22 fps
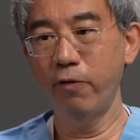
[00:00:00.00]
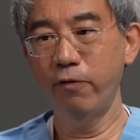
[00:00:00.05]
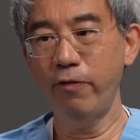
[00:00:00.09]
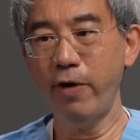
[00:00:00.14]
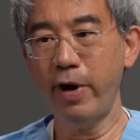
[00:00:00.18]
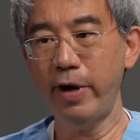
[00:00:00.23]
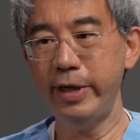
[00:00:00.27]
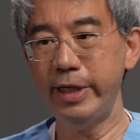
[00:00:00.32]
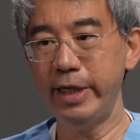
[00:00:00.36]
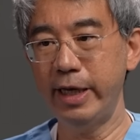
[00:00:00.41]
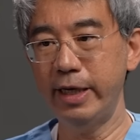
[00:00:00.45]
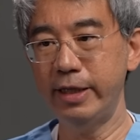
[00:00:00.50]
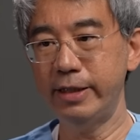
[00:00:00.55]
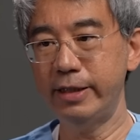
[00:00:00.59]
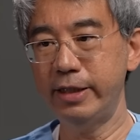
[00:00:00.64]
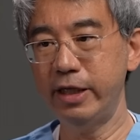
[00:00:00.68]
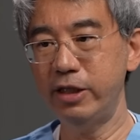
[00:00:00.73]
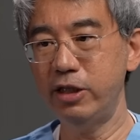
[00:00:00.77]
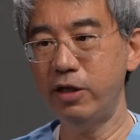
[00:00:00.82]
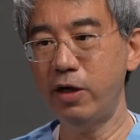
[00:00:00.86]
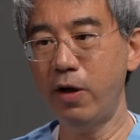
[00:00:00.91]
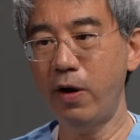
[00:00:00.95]
For the
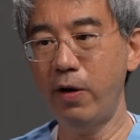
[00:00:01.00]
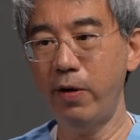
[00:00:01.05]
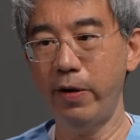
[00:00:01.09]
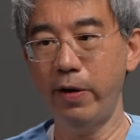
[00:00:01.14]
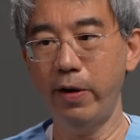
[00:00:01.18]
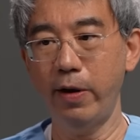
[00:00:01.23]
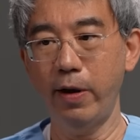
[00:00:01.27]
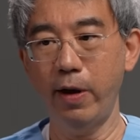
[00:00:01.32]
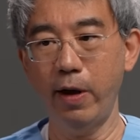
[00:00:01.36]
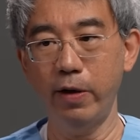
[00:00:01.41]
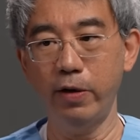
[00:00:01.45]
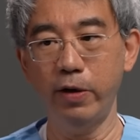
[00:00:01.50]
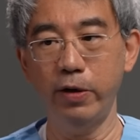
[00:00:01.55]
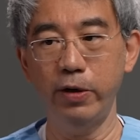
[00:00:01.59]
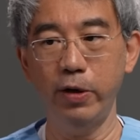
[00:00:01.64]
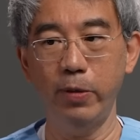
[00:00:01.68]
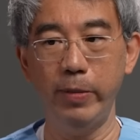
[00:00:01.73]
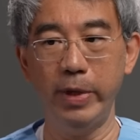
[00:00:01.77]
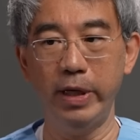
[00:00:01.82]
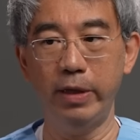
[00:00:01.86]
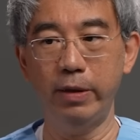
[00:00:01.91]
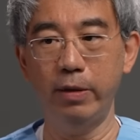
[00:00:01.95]
surgical
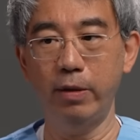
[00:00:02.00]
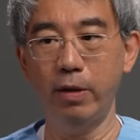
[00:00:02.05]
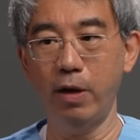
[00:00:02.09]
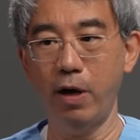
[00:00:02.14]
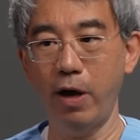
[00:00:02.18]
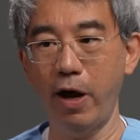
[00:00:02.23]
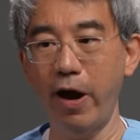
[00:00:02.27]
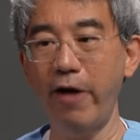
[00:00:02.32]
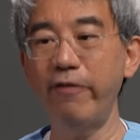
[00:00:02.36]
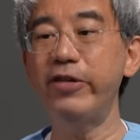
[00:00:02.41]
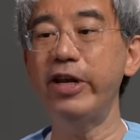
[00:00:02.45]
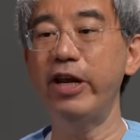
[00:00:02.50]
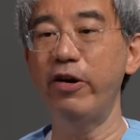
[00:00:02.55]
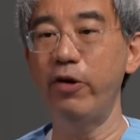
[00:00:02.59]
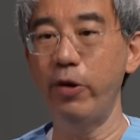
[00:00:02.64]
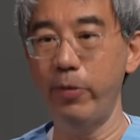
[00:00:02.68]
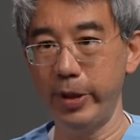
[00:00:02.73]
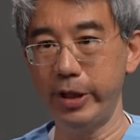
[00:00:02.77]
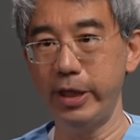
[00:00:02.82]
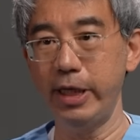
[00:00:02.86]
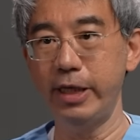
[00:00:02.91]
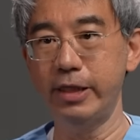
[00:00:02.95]
ergonomic of the
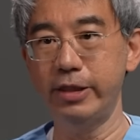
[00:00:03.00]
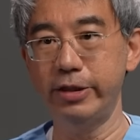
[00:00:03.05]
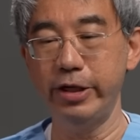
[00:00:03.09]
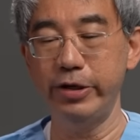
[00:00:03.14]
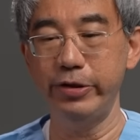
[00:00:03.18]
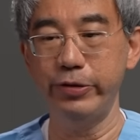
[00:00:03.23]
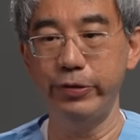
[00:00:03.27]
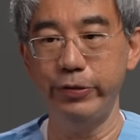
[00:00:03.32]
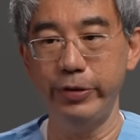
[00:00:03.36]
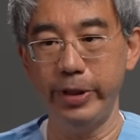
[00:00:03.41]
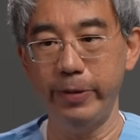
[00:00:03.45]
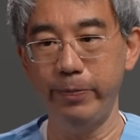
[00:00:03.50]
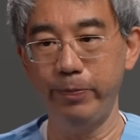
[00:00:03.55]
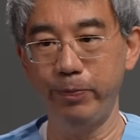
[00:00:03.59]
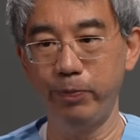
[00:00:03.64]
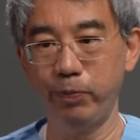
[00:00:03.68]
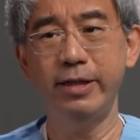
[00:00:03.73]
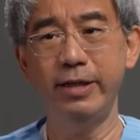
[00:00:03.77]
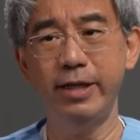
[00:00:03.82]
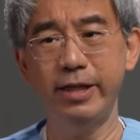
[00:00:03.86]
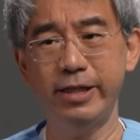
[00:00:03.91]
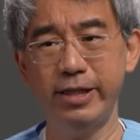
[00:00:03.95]
robotic surgery,
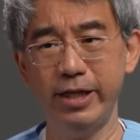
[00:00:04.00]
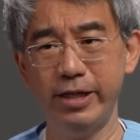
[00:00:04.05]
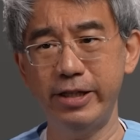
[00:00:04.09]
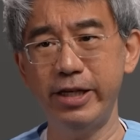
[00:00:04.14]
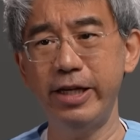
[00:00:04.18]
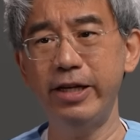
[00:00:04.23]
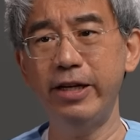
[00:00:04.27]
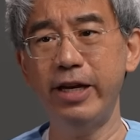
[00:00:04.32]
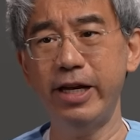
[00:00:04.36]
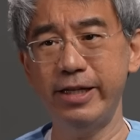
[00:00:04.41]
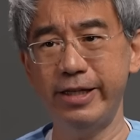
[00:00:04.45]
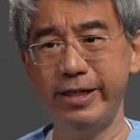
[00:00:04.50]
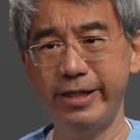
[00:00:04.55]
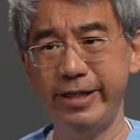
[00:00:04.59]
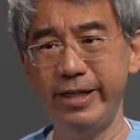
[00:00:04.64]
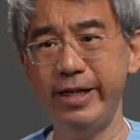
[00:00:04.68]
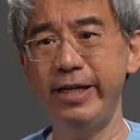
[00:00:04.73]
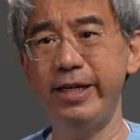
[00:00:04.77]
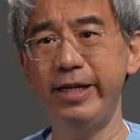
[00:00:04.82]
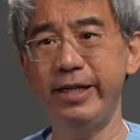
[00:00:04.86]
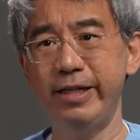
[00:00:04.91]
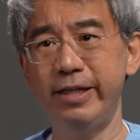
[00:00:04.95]
the surgeon can
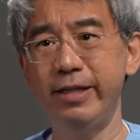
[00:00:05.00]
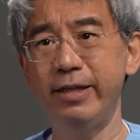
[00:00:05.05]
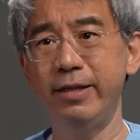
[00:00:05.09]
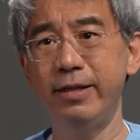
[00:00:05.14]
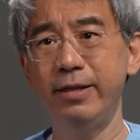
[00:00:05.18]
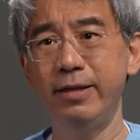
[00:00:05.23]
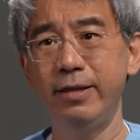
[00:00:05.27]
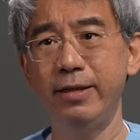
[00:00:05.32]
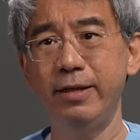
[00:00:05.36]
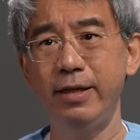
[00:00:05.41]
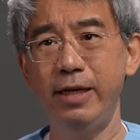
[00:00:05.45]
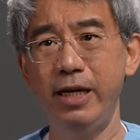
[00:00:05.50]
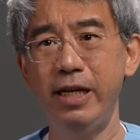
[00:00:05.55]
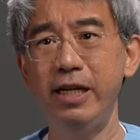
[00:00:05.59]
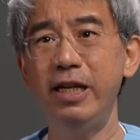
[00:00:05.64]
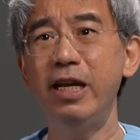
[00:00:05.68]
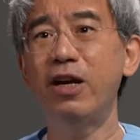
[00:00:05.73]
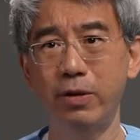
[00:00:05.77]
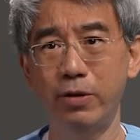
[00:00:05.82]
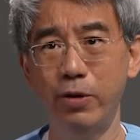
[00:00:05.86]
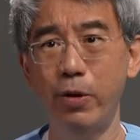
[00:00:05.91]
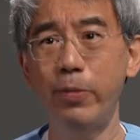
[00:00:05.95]
sit in
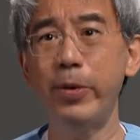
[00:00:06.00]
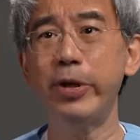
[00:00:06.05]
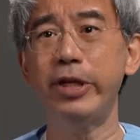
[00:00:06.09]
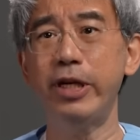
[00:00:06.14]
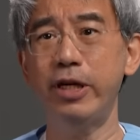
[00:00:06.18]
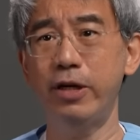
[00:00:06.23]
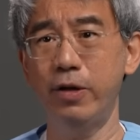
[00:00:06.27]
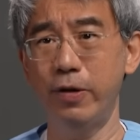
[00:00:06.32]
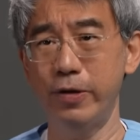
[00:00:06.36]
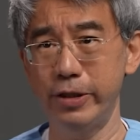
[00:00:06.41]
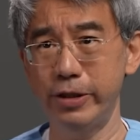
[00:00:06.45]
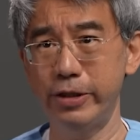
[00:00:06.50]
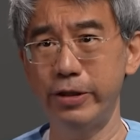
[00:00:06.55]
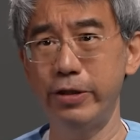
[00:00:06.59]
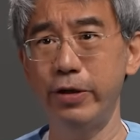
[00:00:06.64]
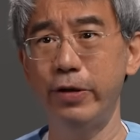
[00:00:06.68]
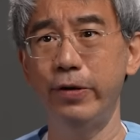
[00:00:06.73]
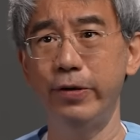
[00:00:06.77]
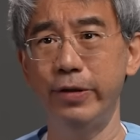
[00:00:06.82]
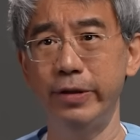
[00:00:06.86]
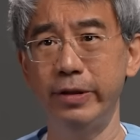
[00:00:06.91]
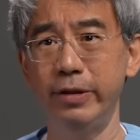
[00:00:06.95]
the robotic
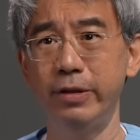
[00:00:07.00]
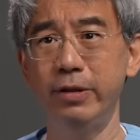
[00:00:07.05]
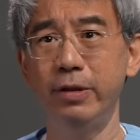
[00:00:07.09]
console,